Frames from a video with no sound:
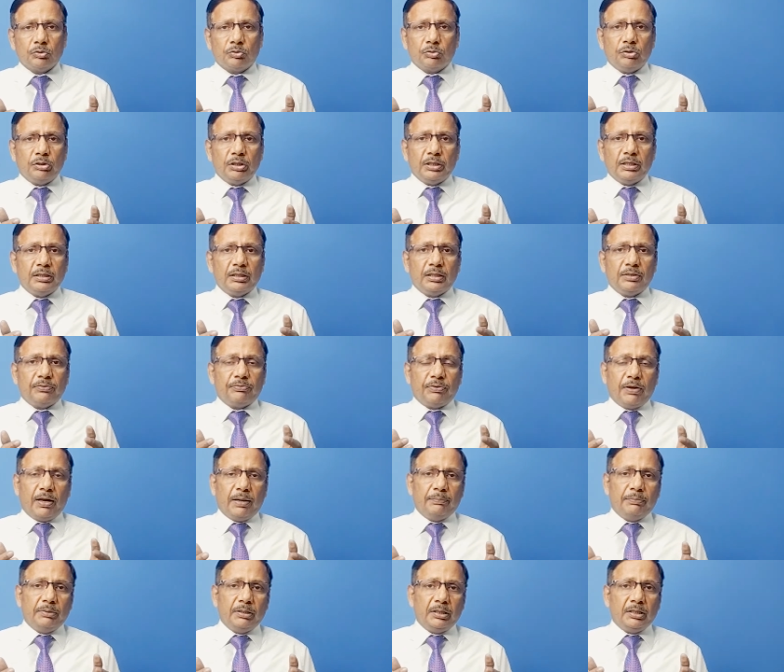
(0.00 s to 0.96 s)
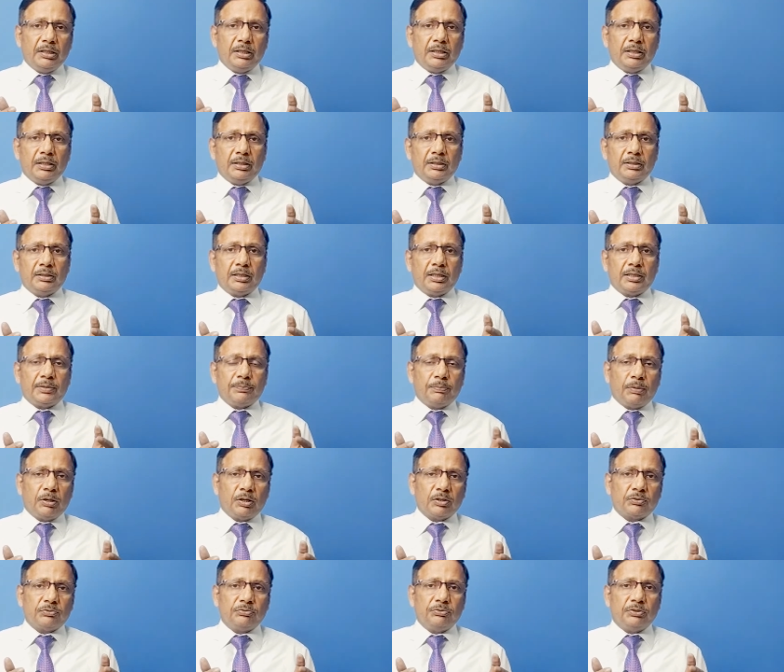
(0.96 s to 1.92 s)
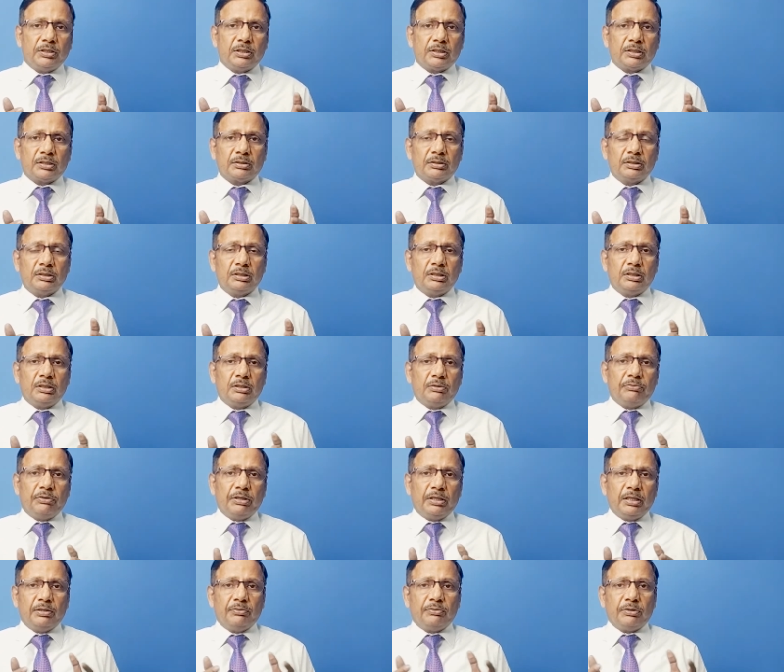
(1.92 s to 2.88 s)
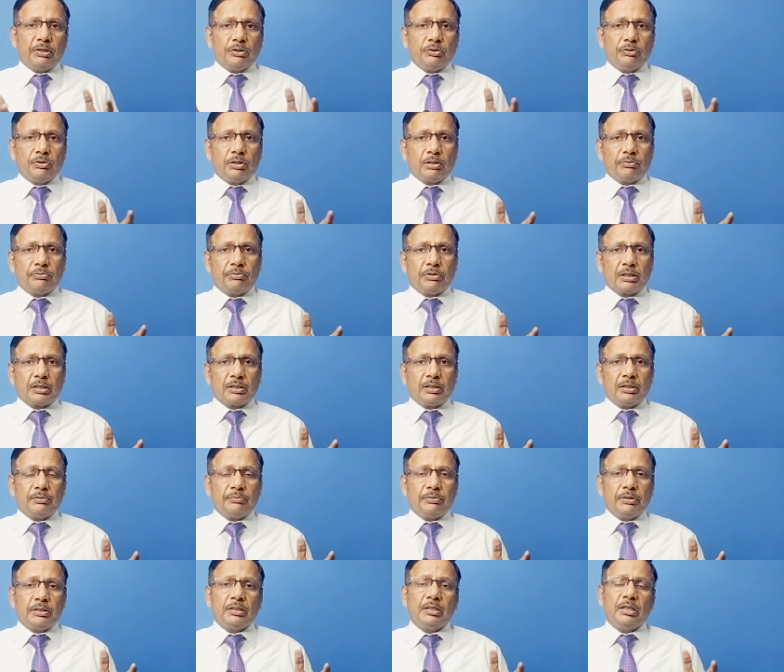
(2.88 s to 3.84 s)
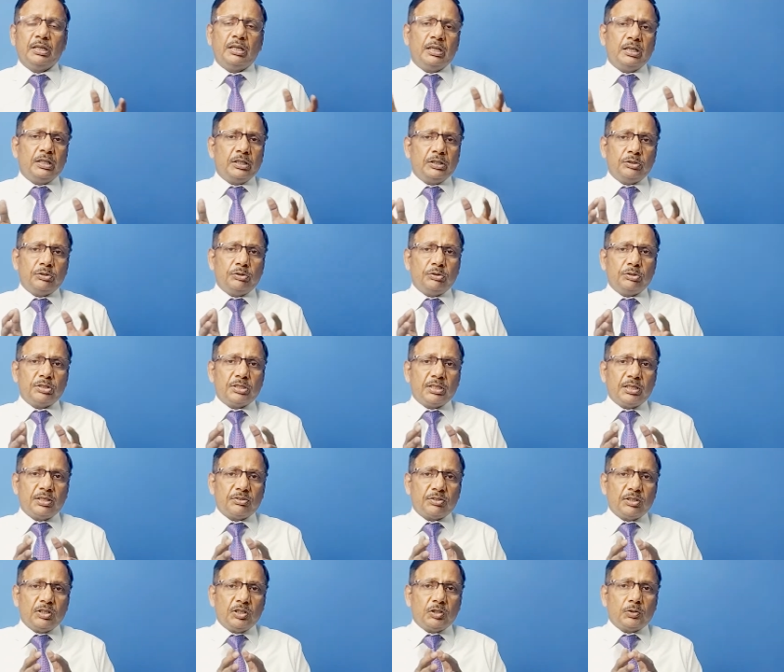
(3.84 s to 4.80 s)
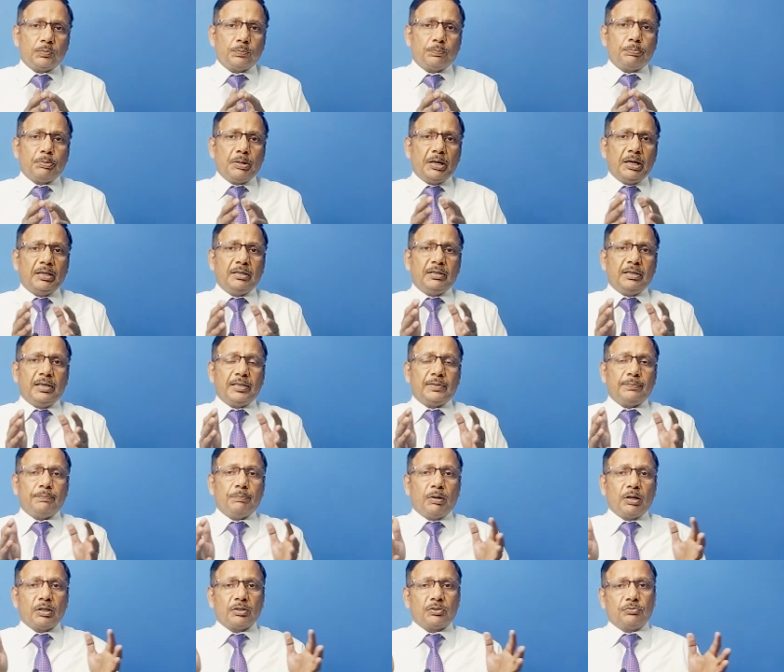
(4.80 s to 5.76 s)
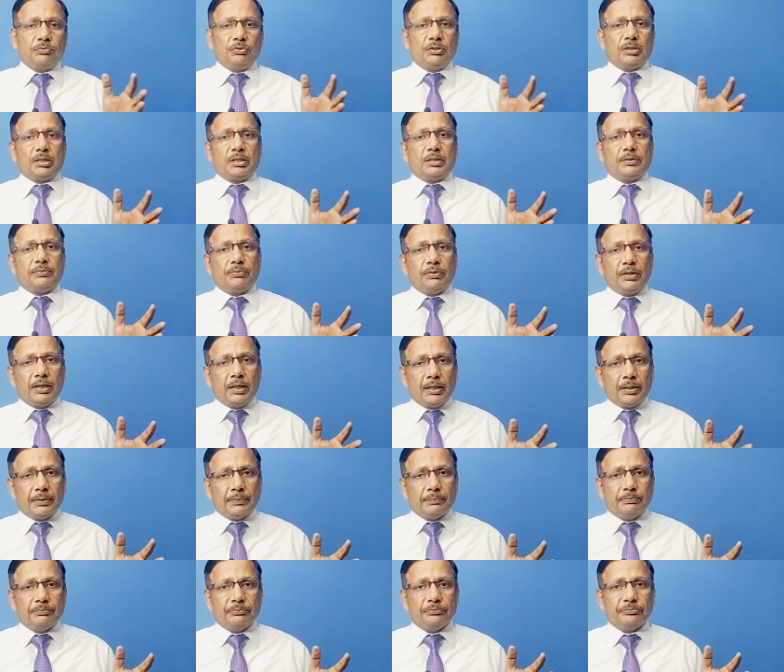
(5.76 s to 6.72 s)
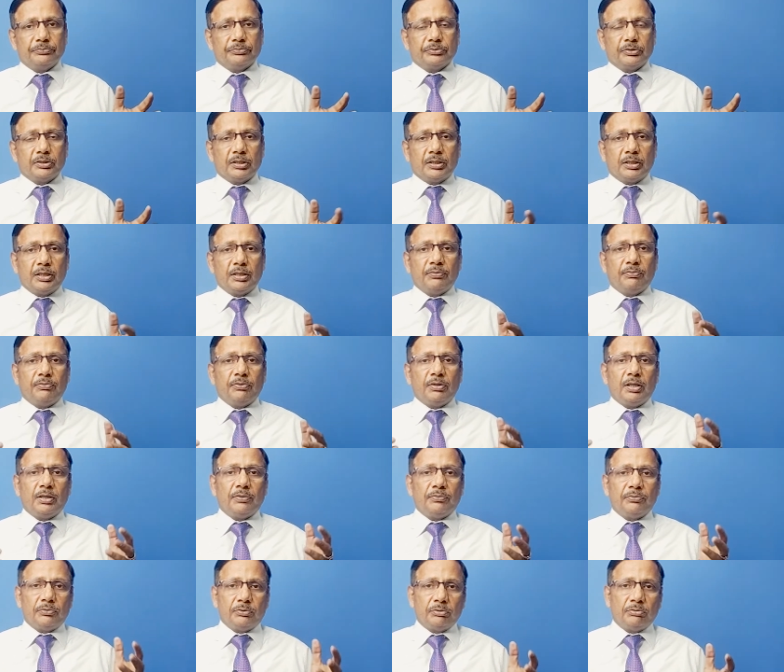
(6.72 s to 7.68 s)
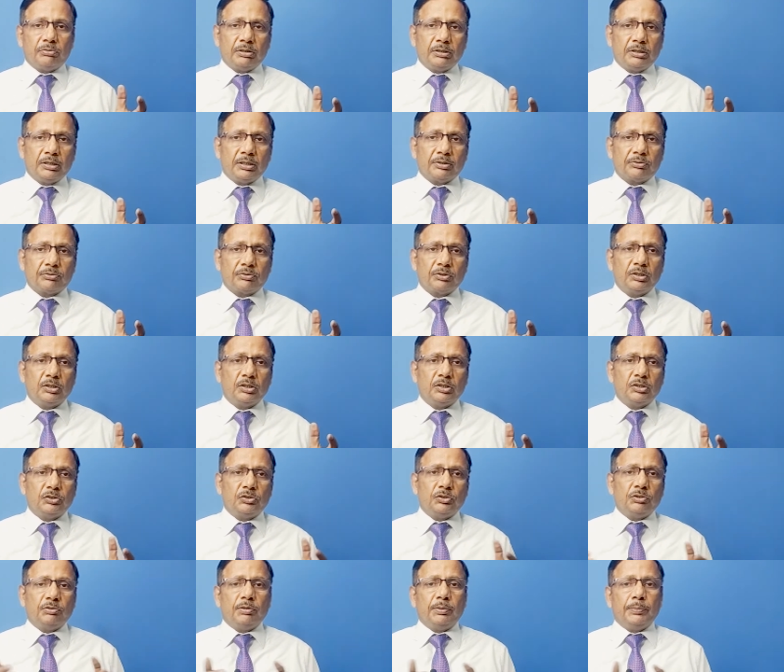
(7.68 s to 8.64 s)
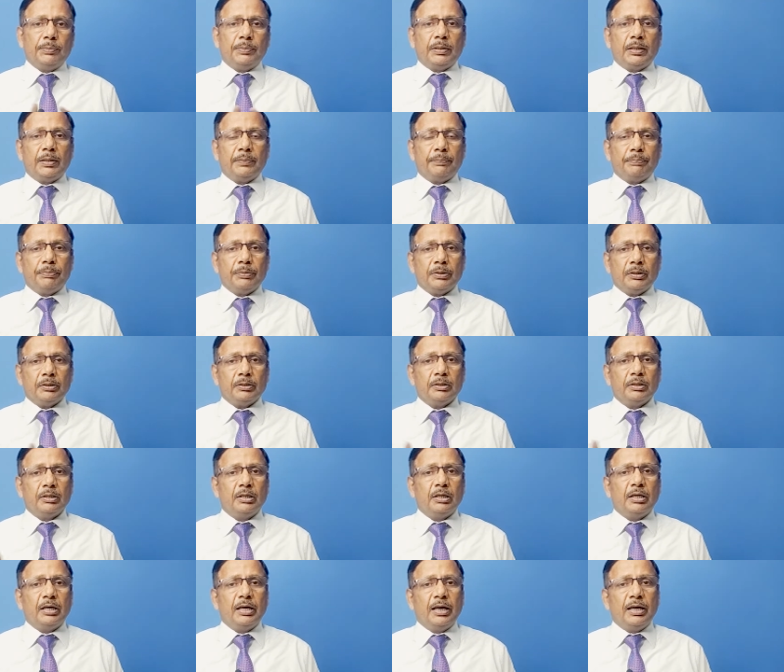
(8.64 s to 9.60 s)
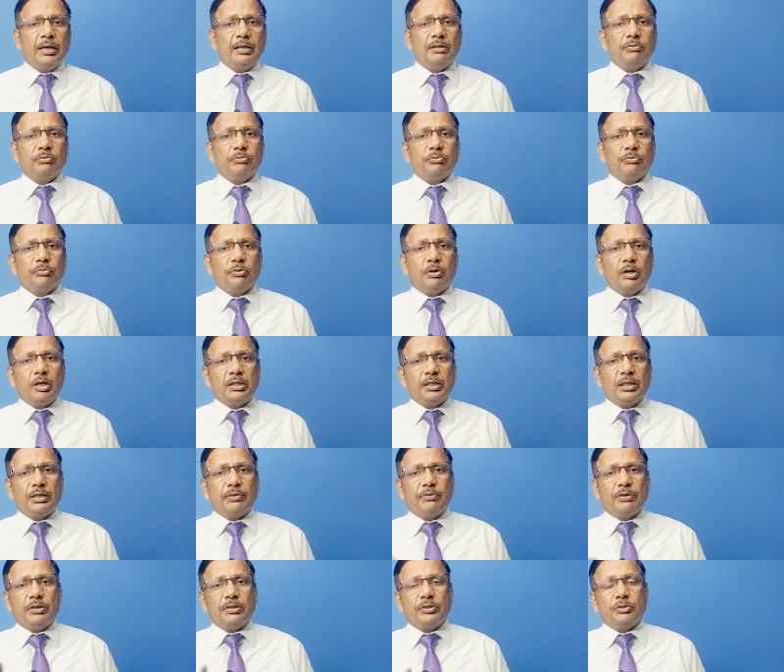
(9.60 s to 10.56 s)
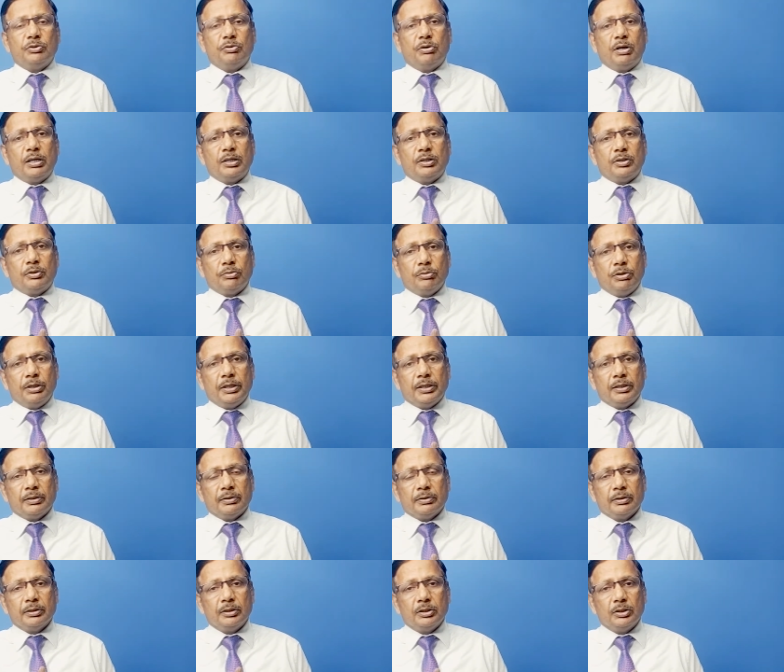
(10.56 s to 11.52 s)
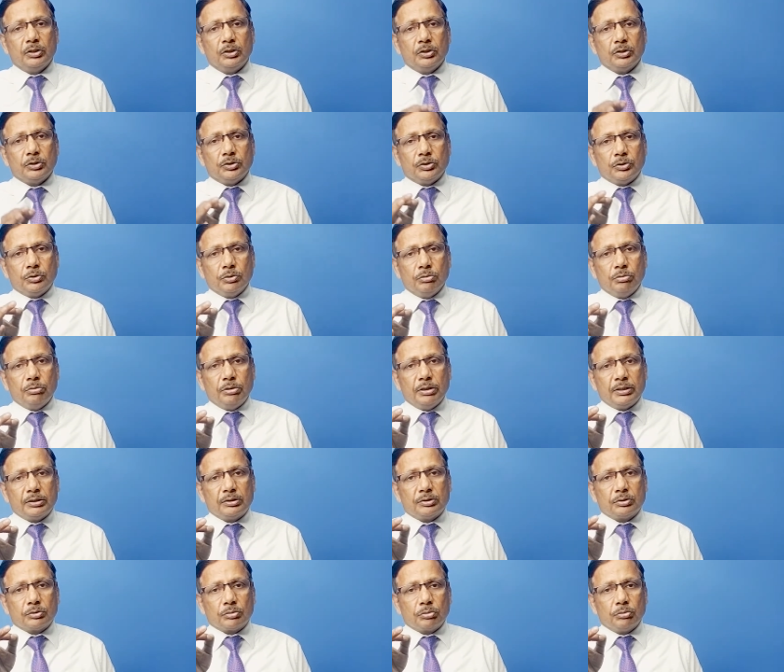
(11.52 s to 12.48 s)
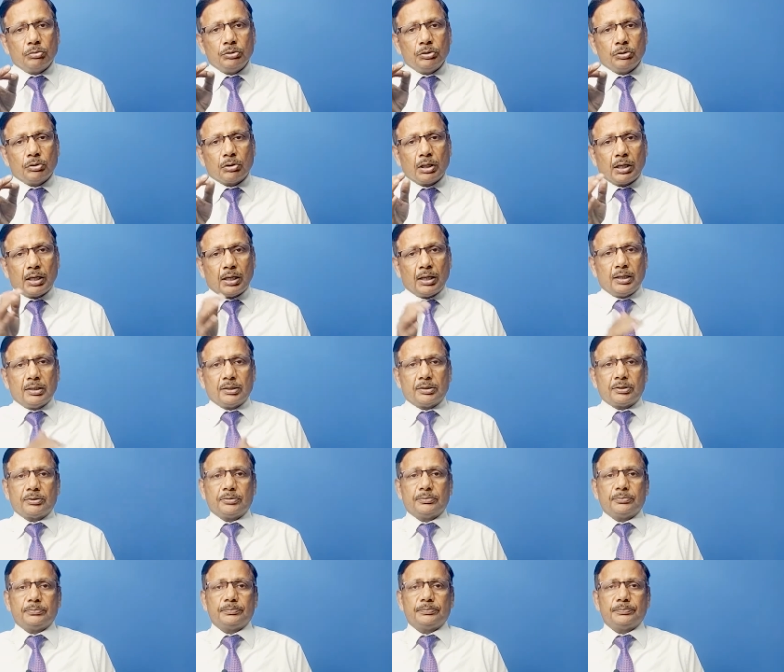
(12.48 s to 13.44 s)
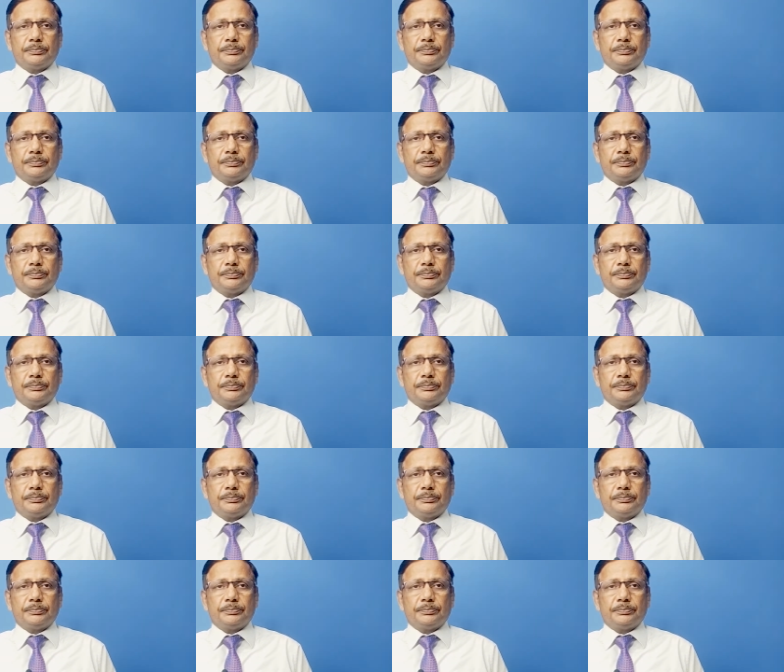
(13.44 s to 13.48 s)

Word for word: So in the family, in the atmosphere, whenever you are working with, you just spread atmosphere of love. Give love to others. You will be happy. And whatever you are doing, do it through your heart.